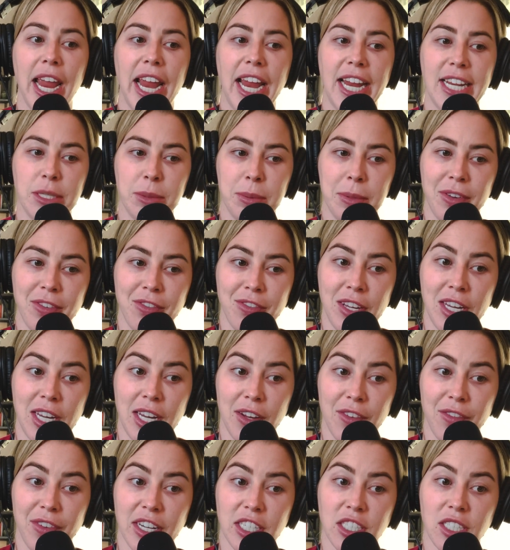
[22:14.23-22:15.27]
HPV
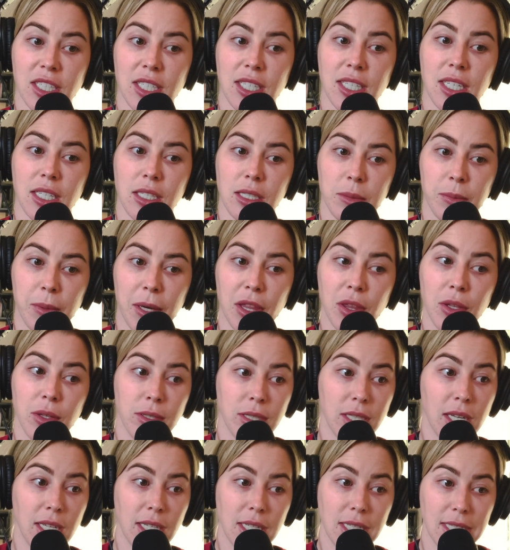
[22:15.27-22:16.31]
infections can spread through
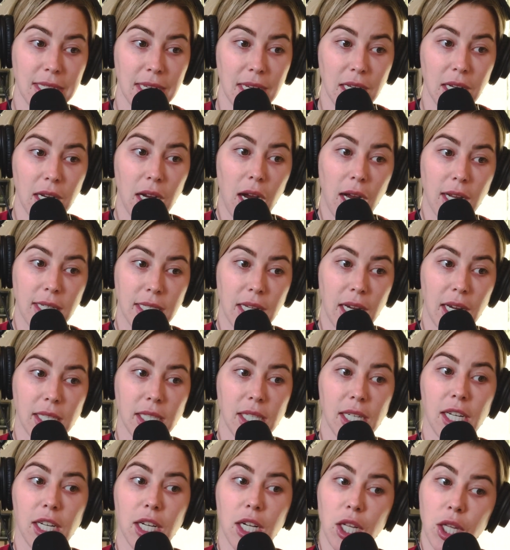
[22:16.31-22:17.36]
skin-to-skin
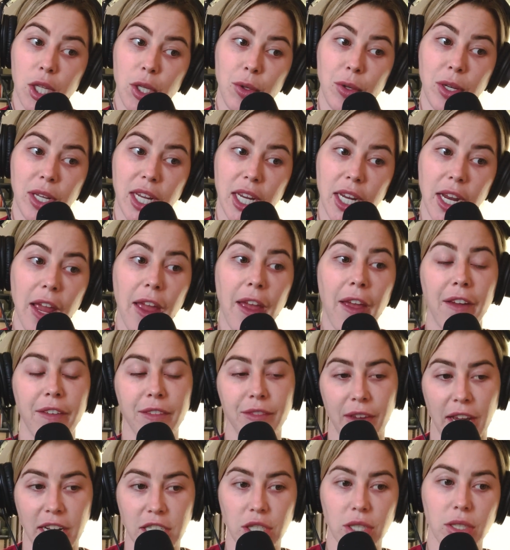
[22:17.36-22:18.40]
contact, including
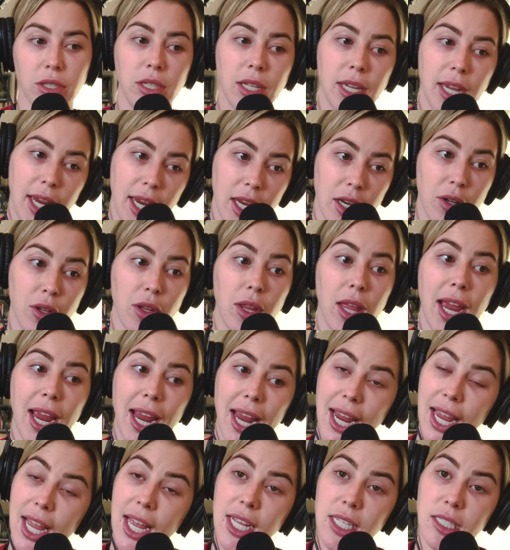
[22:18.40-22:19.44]
vaginal, anal,
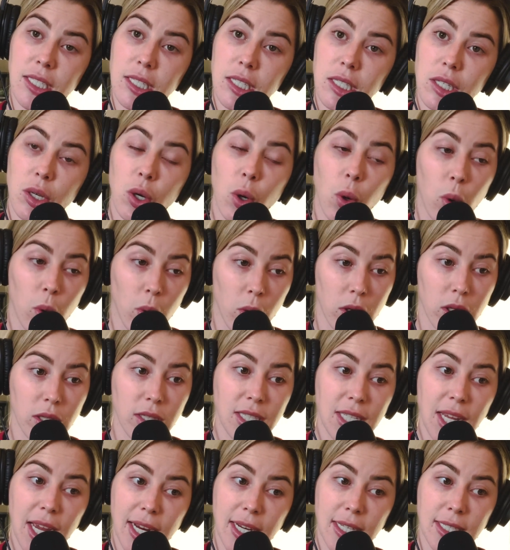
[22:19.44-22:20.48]
and oral
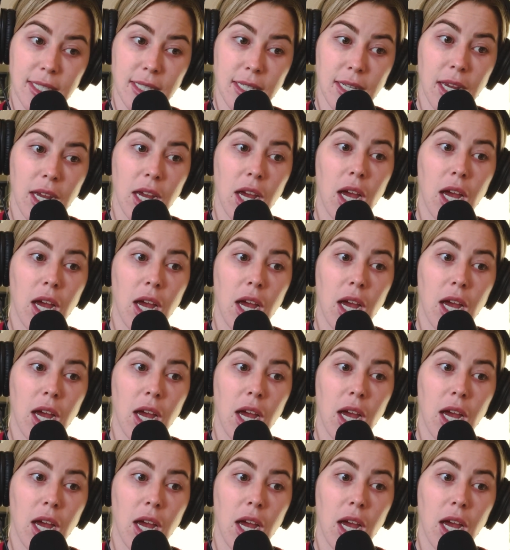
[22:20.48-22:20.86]
sex.